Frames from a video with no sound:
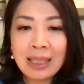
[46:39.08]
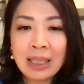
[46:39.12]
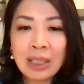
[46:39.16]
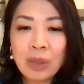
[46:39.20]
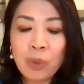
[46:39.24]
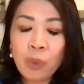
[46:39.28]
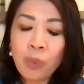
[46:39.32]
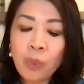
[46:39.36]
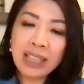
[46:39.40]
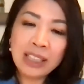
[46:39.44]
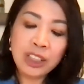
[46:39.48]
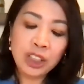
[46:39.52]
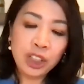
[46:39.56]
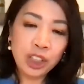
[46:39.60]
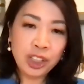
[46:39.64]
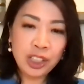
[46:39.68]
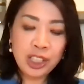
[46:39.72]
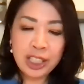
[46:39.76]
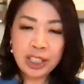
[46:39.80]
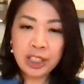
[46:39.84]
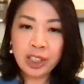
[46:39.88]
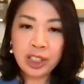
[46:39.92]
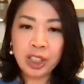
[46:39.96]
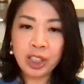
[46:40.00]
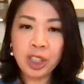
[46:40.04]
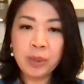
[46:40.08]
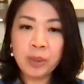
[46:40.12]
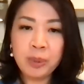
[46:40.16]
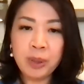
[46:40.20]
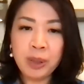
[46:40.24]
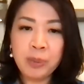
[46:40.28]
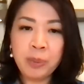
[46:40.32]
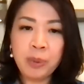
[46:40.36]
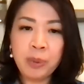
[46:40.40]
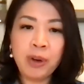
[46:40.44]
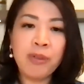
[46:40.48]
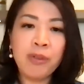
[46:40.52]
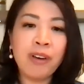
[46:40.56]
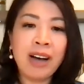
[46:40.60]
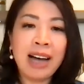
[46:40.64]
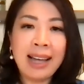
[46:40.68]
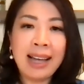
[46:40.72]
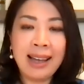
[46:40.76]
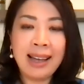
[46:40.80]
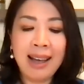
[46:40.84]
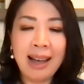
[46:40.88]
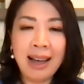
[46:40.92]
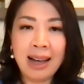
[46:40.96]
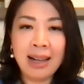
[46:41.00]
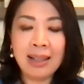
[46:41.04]
what Win-Jeunesse Global
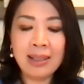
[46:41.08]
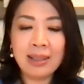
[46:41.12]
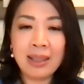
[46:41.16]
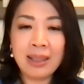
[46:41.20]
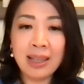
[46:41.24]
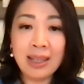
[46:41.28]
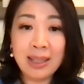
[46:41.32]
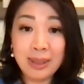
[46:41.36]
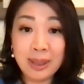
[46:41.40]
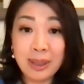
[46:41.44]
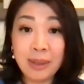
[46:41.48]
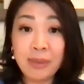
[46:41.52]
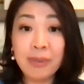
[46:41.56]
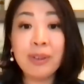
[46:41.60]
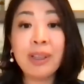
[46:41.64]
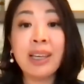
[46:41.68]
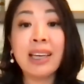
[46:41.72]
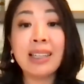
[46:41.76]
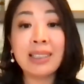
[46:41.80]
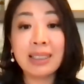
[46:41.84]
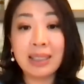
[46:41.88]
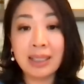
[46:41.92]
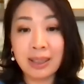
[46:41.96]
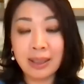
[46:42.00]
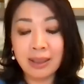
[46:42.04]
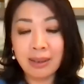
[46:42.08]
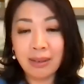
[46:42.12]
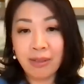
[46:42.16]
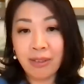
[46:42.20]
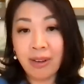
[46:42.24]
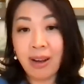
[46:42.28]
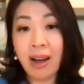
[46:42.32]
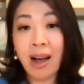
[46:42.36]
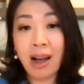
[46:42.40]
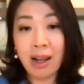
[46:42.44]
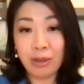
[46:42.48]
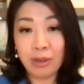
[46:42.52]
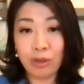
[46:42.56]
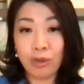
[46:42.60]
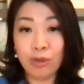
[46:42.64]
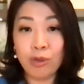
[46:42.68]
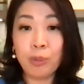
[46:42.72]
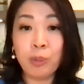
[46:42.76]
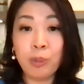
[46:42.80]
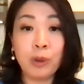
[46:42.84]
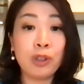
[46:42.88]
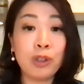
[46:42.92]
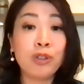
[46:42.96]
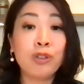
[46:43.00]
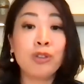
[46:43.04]
provide us is a vehicle for us to
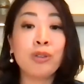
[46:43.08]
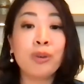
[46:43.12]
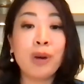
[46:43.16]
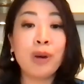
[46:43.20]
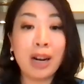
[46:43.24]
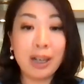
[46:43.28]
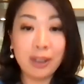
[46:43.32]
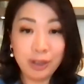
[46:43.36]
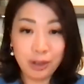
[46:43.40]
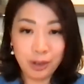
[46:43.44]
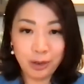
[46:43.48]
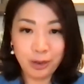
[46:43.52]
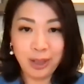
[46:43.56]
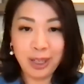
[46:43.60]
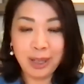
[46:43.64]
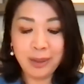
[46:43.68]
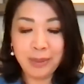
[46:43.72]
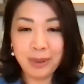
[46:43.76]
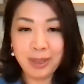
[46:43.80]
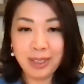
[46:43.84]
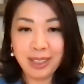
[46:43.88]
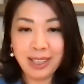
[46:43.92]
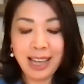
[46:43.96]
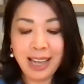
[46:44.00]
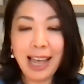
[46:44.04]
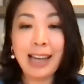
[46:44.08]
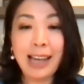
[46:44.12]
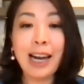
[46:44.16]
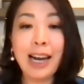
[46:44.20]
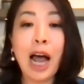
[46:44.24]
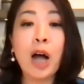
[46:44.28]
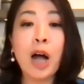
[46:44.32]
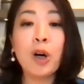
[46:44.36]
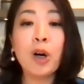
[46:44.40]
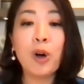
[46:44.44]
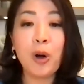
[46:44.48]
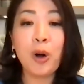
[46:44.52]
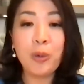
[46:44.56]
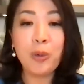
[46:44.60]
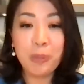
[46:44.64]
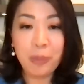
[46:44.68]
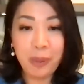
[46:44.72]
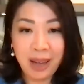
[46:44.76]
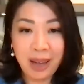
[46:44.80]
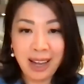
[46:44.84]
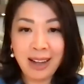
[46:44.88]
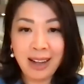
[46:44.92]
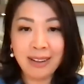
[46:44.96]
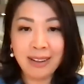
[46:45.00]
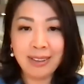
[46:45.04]
pursue our dreams at our own
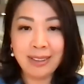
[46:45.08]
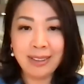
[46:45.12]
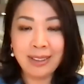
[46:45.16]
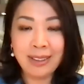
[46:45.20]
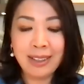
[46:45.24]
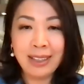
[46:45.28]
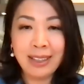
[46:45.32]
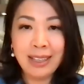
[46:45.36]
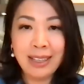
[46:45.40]
pace.